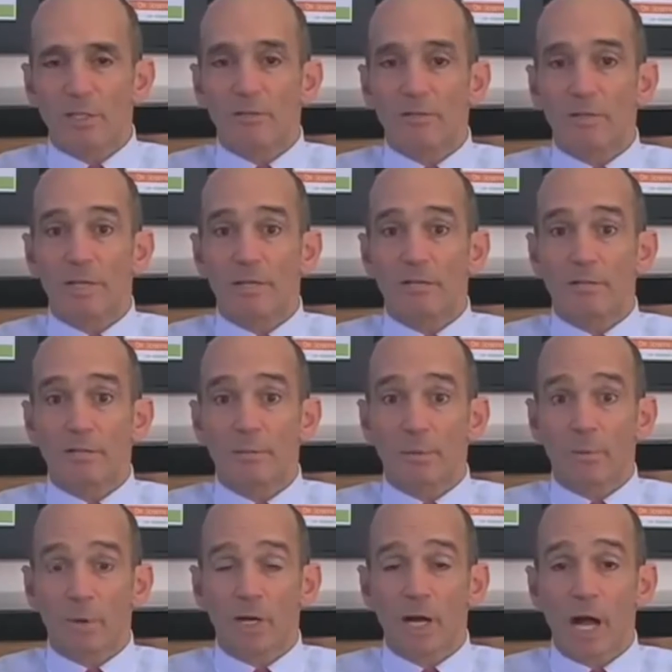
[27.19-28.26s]
and some of the
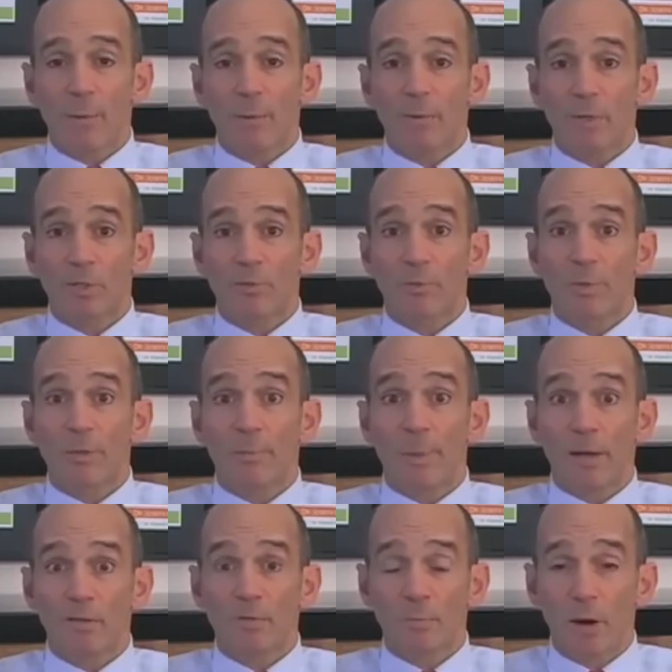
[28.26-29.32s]
more common ones would be
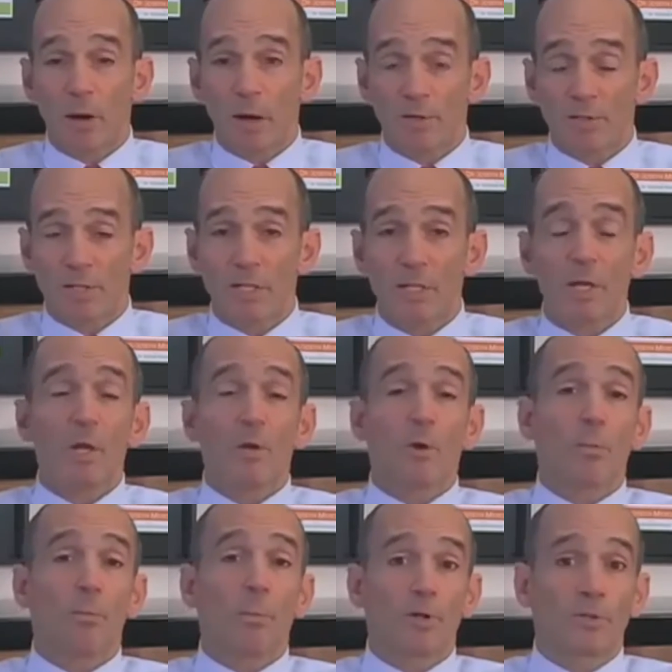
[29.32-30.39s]
Bell's palsy
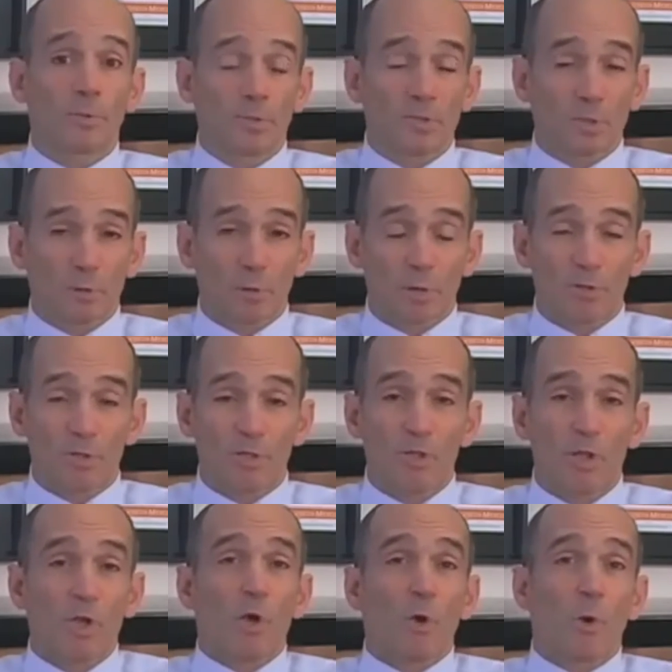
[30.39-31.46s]
or multiple sclerosis
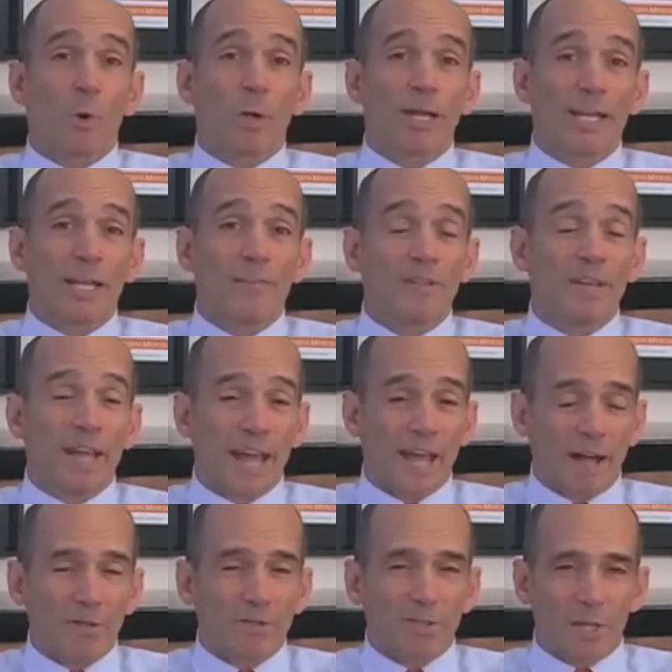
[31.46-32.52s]
or even
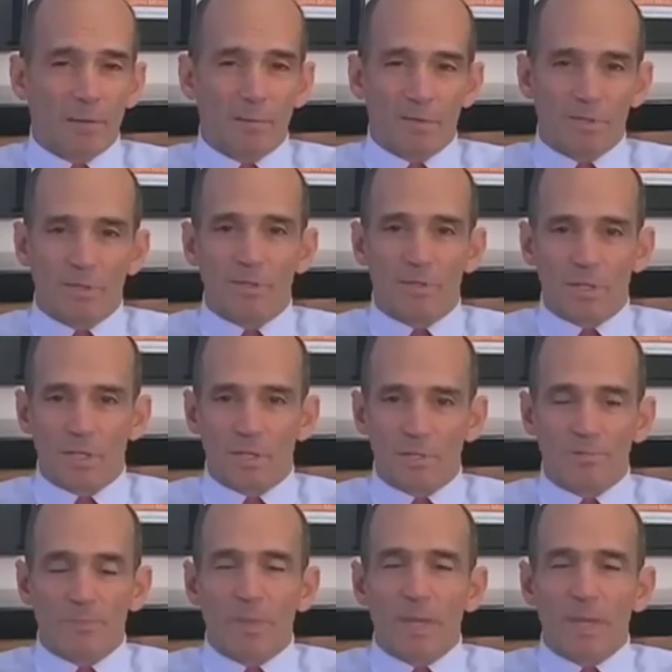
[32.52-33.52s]
Alzheimer's disease.